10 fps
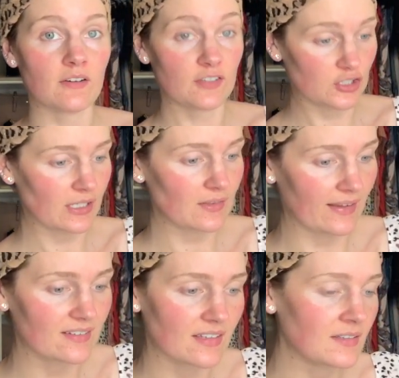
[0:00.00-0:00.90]
officially
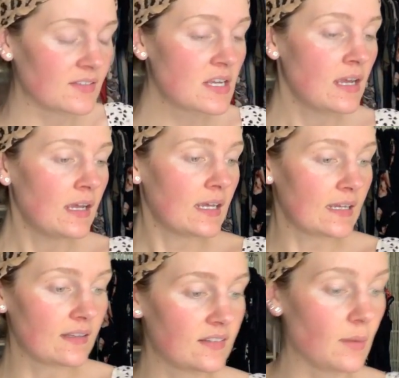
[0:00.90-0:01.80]
licensed
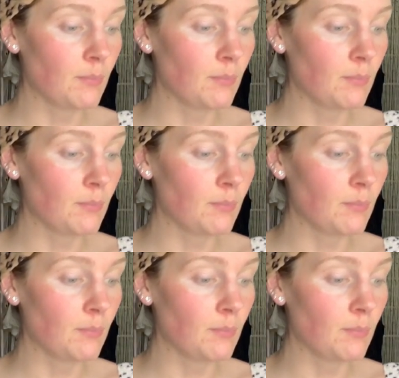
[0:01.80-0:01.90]
is